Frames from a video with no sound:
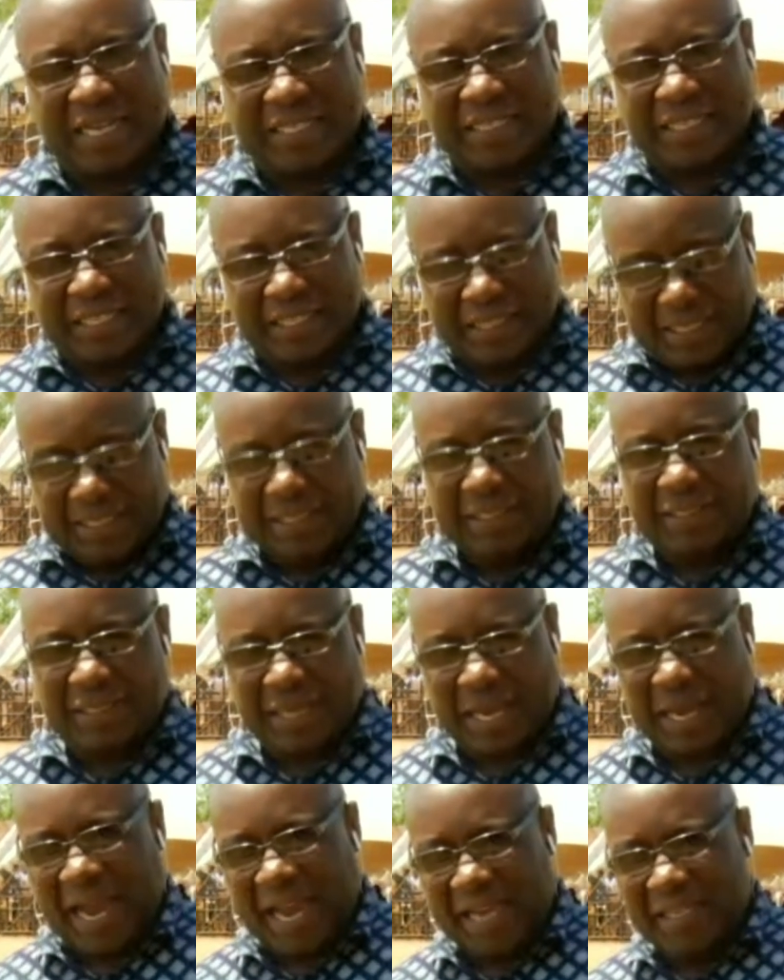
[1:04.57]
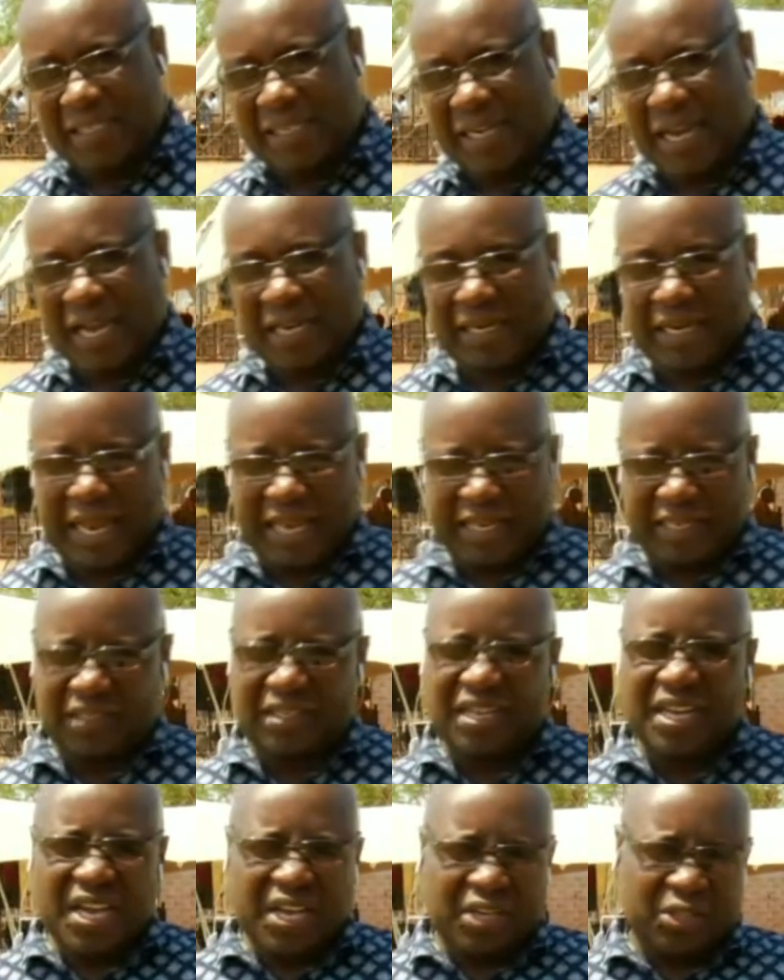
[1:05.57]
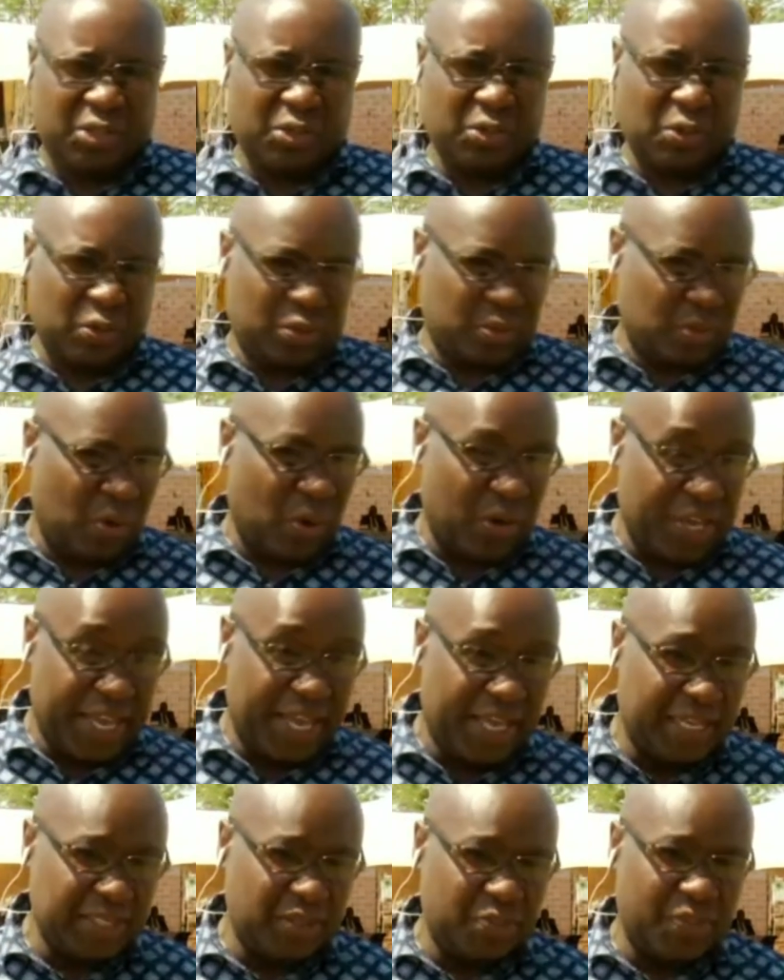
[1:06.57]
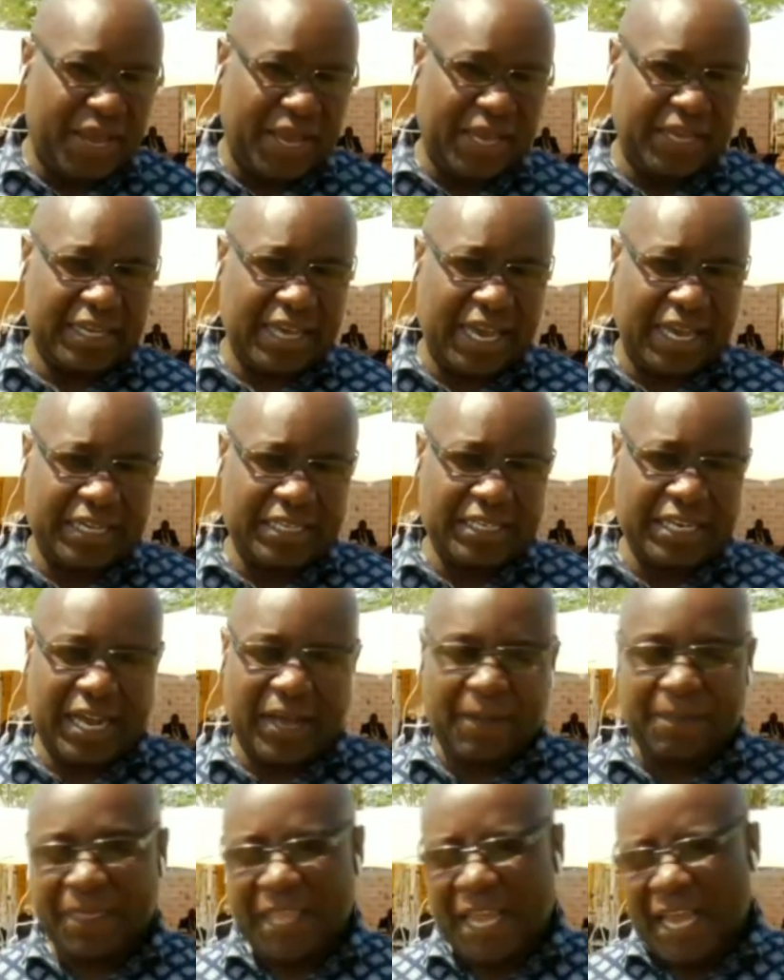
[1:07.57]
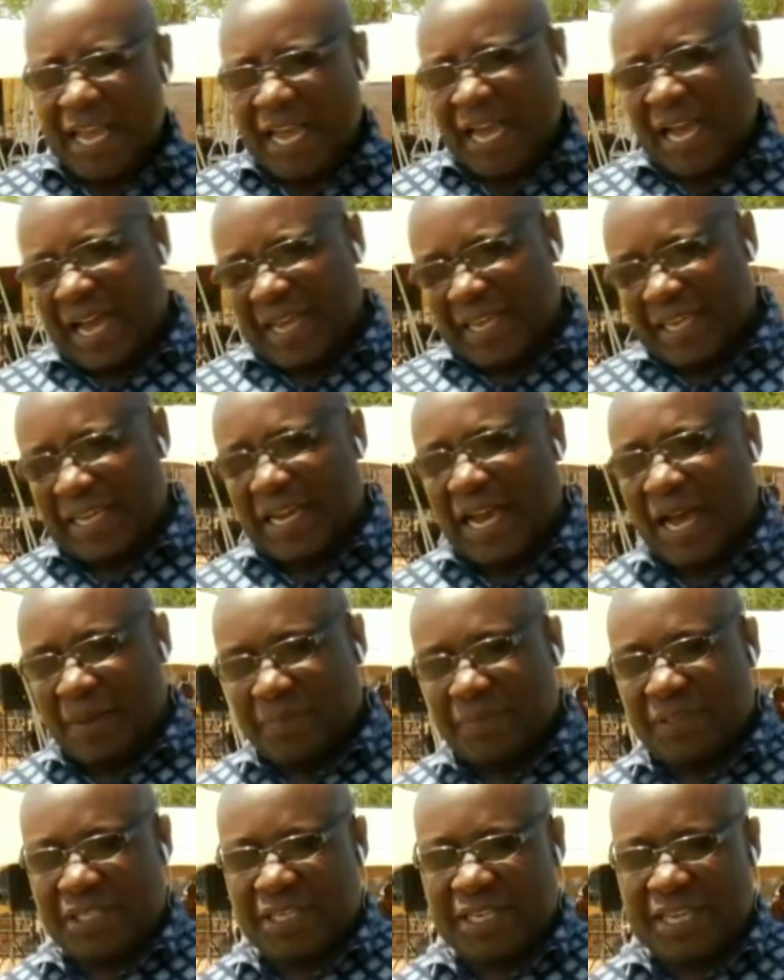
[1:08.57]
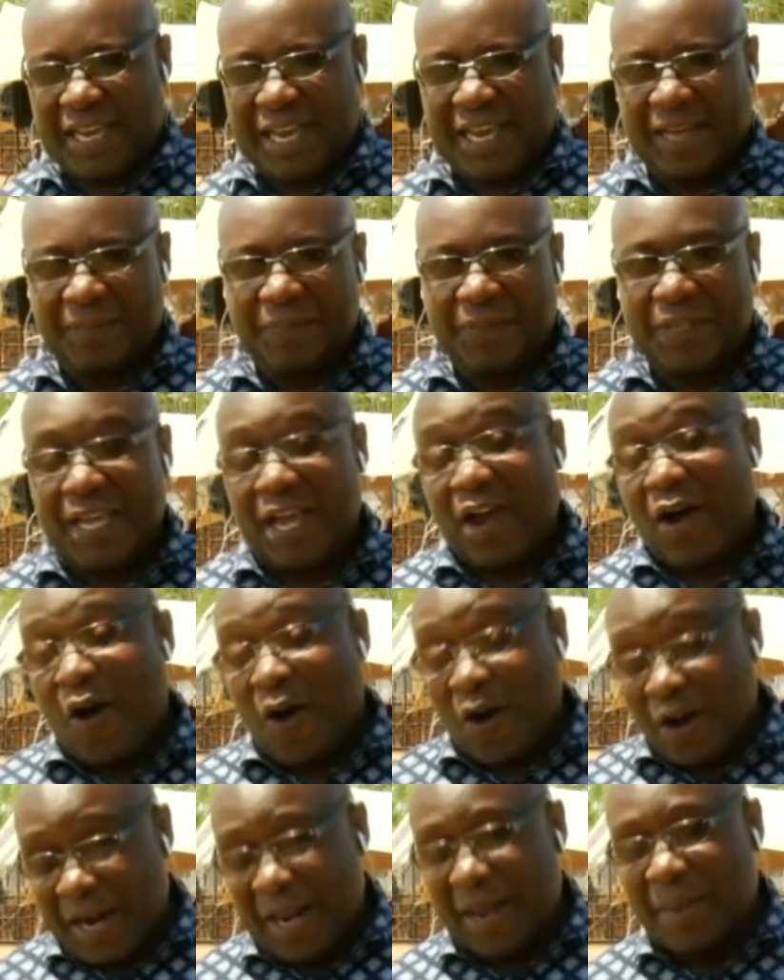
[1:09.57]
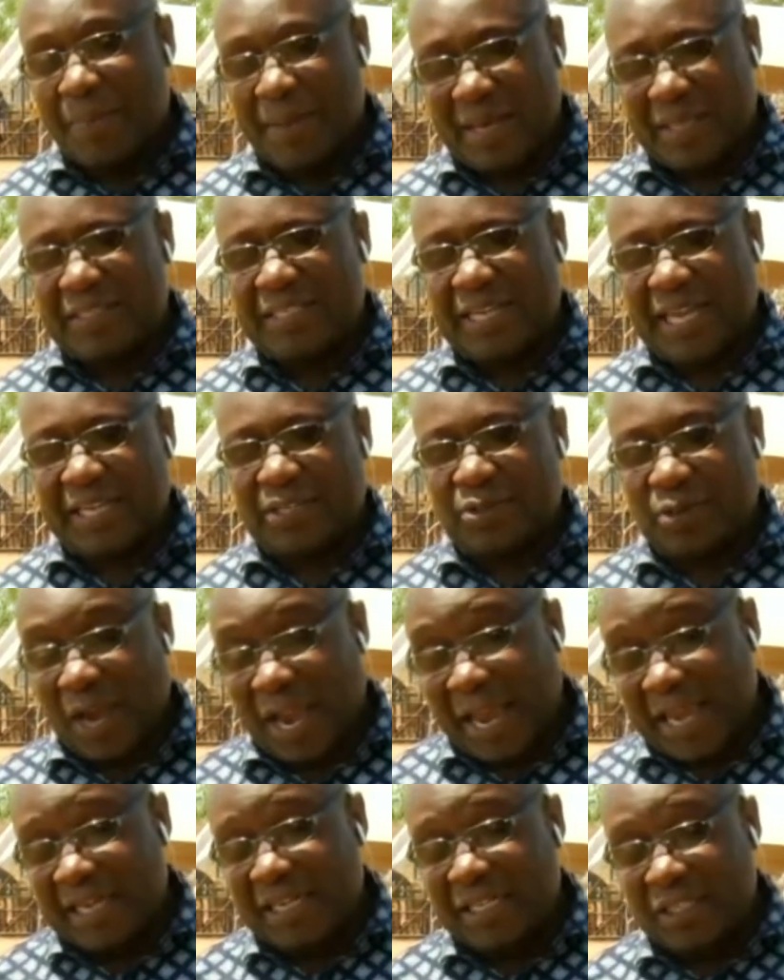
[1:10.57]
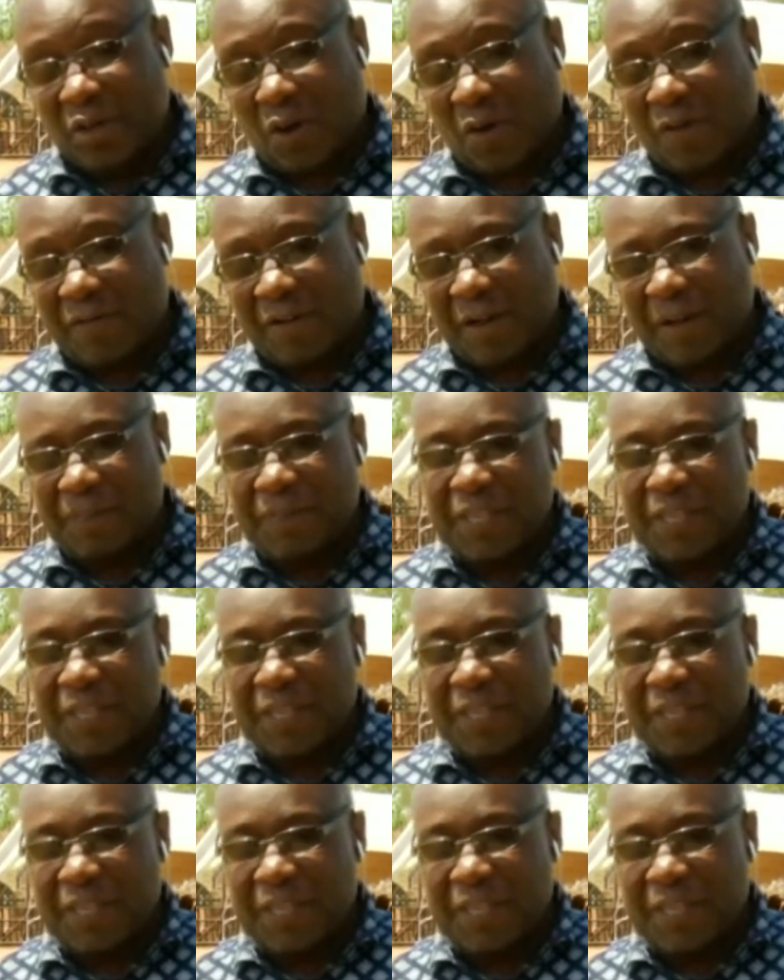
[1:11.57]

uh, this uh, I D card like two or so years back, and uh, uh, he comes here on her birthday to hand it over.